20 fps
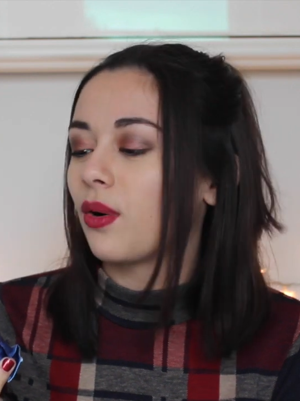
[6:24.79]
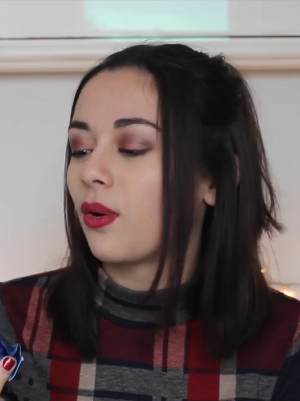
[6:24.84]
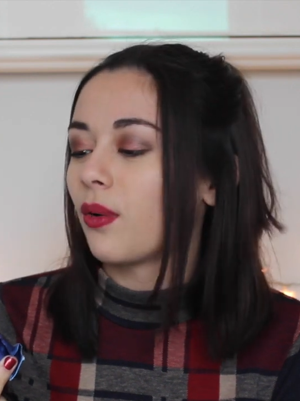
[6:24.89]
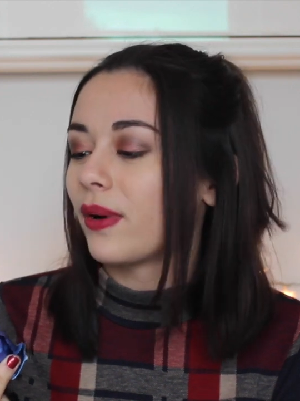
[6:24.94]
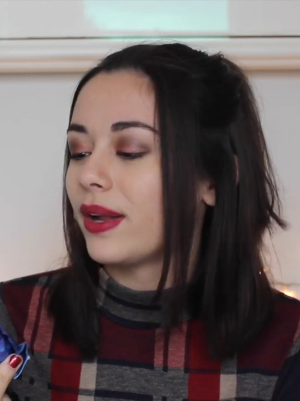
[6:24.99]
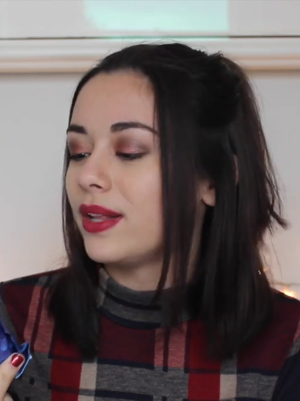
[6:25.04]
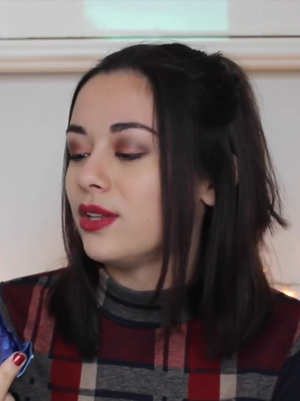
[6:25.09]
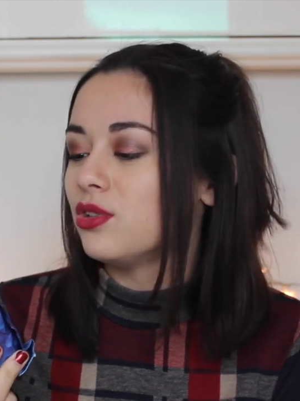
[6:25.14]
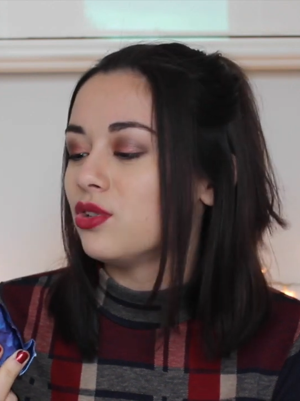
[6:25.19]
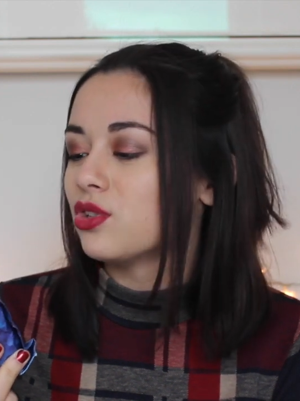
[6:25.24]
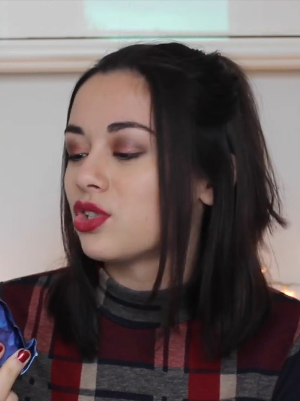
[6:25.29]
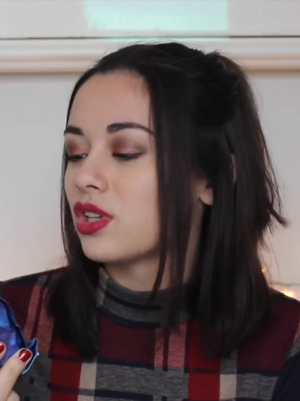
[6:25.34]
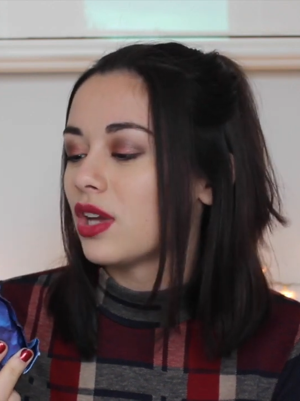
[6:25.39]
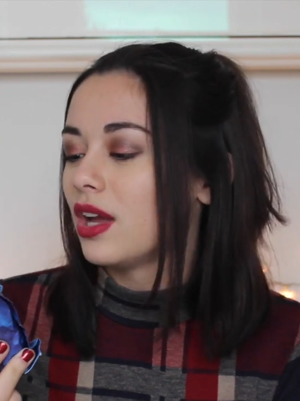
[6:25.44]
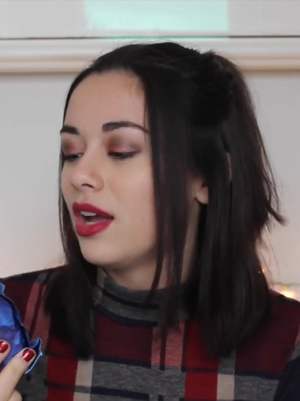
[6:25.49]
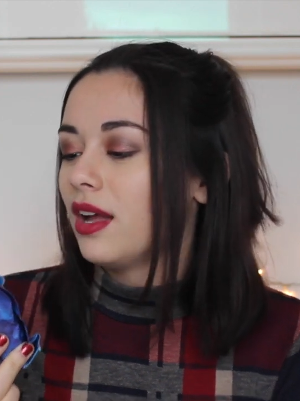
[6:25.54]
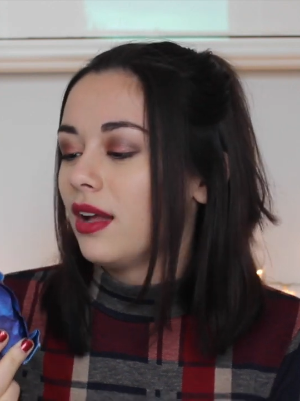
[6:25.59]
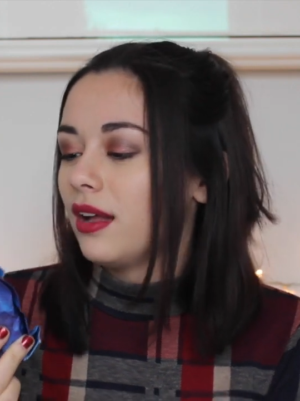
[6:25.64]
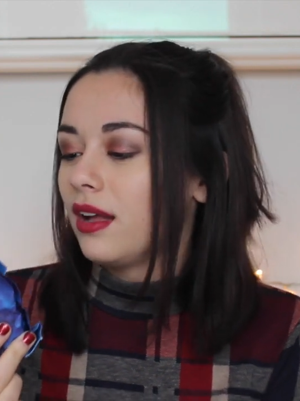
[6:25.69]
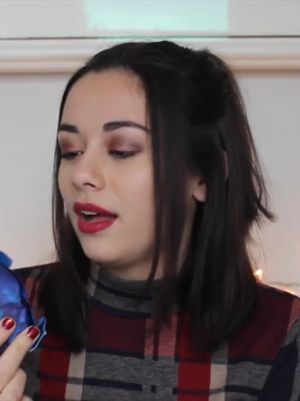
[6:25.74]
orange
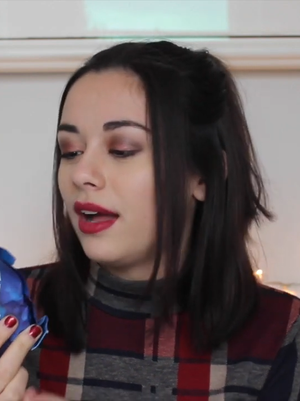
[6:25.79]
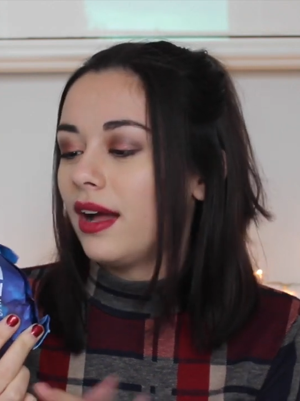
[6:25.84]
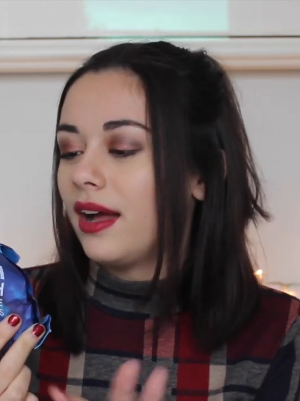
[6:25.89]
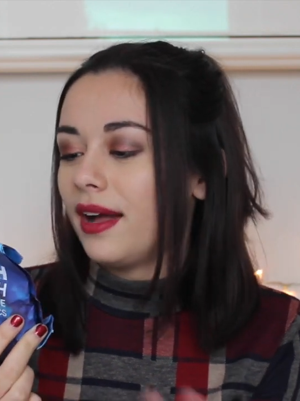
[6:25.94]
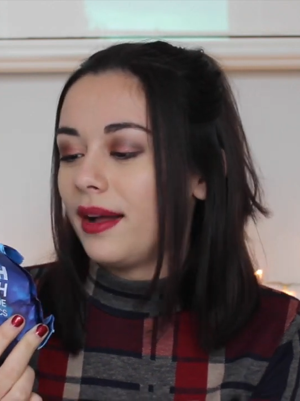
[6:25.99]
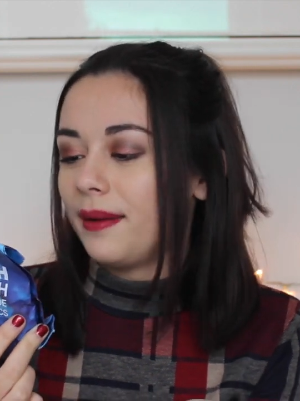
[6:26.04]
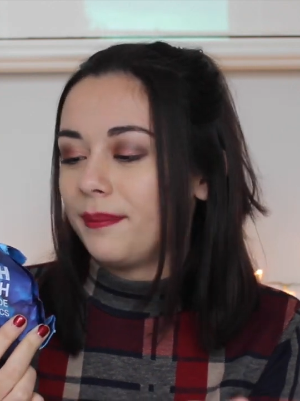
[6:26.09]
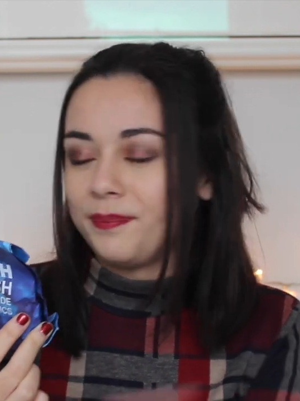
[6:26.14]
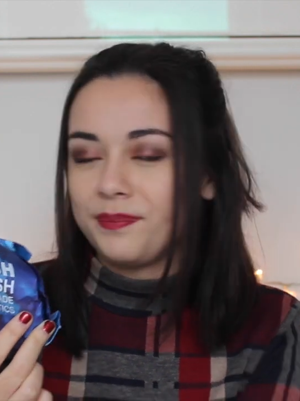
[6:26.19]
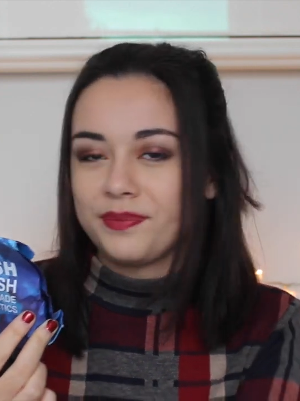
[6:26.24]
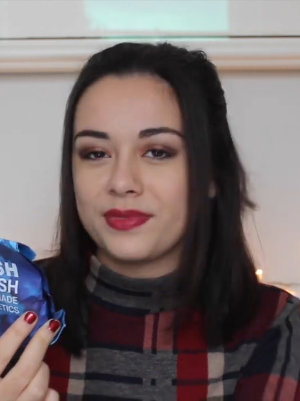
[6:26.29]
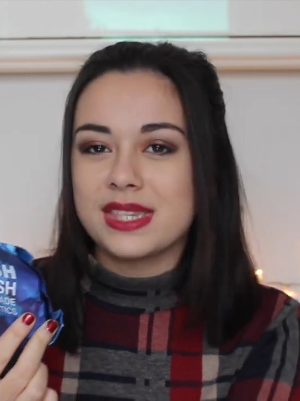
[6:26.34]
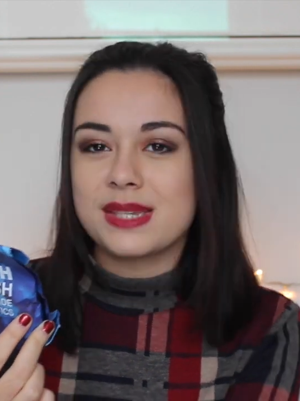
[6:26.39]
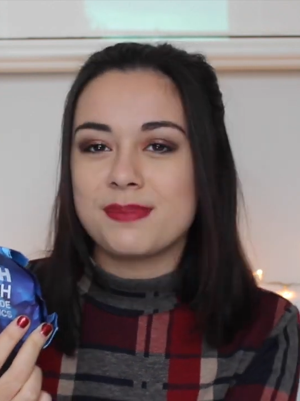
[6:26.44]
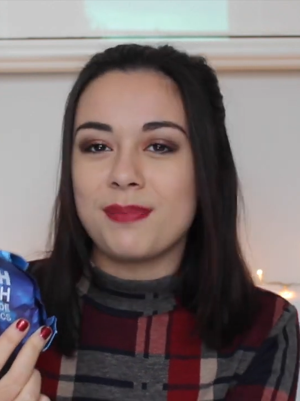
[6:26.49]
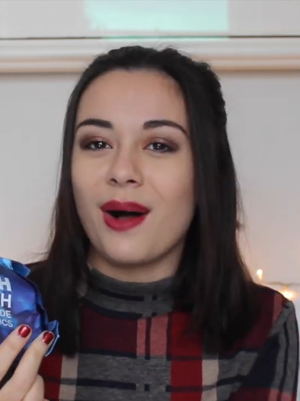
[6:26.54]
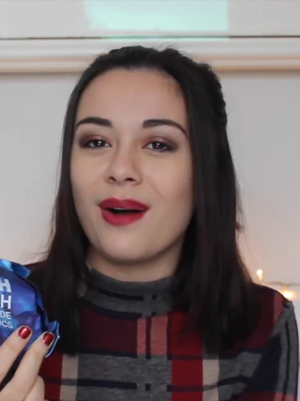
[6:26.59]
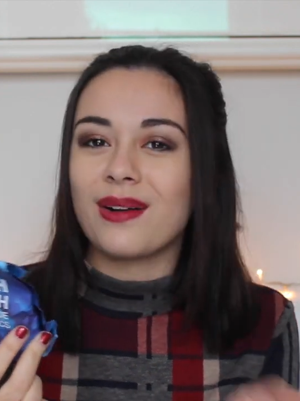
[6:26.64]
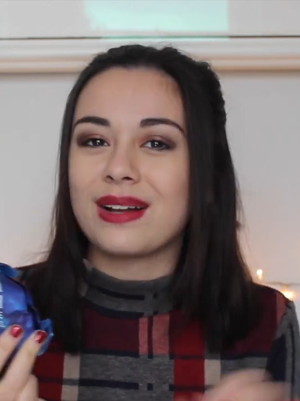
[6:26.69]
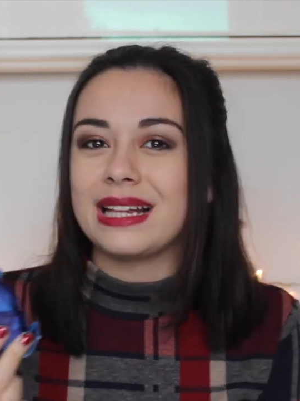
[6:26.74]
um,
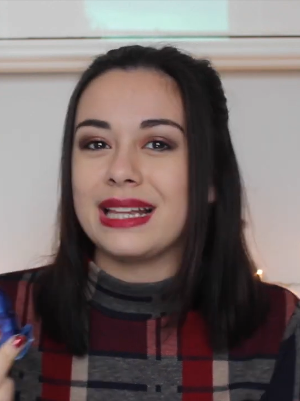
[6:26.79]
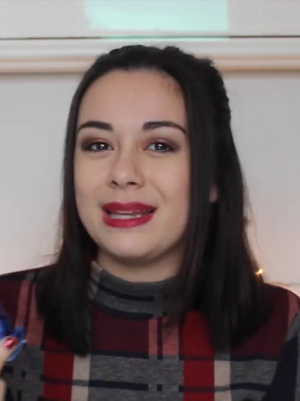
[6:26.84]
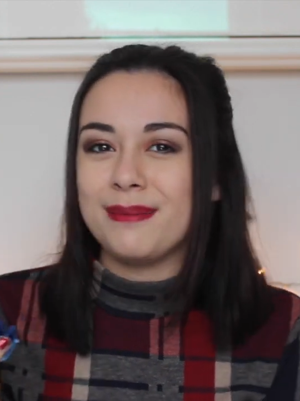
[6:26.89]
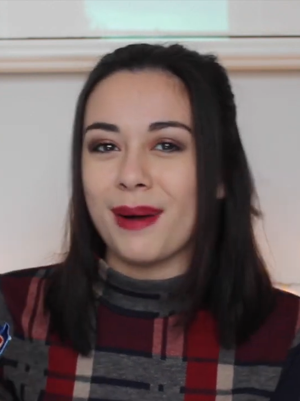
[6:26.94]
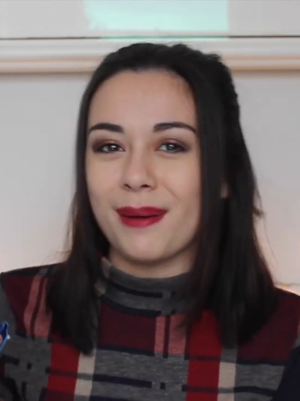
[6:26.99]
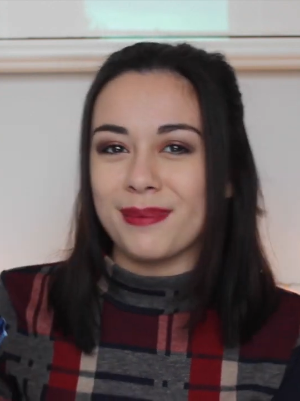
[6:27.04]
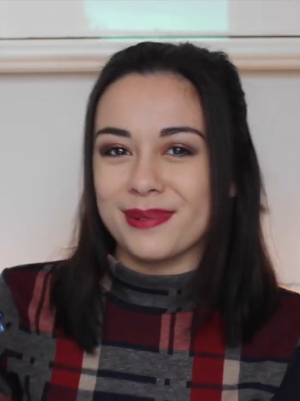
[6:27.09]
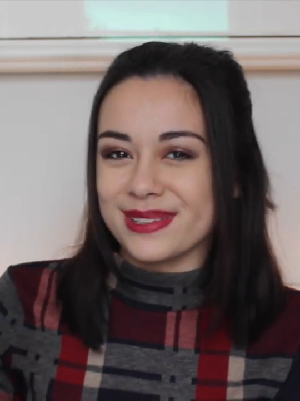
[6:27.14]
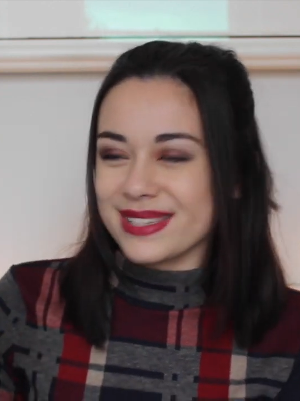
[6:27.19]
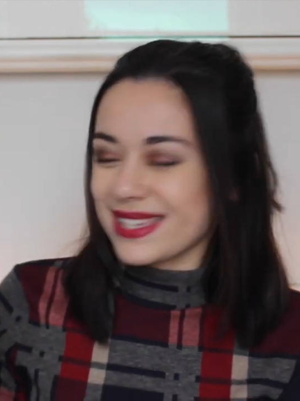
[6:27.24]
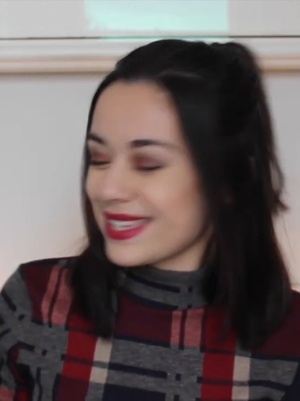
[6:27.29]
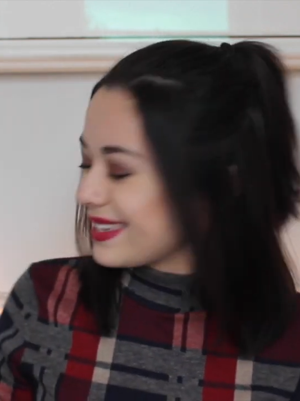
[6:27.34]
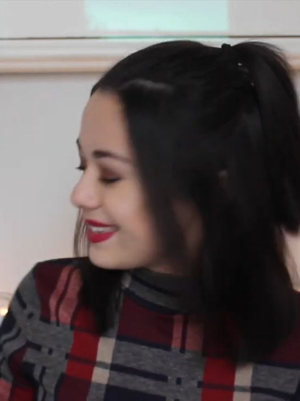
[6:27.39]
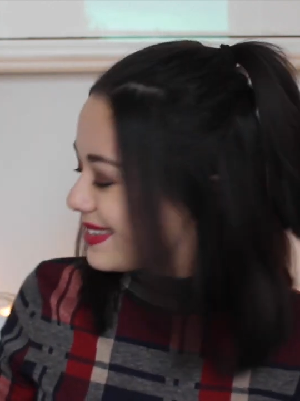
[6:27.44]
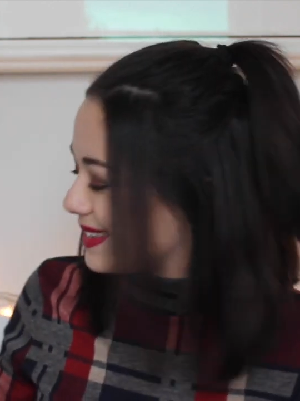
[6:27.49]
sparkly bubbles.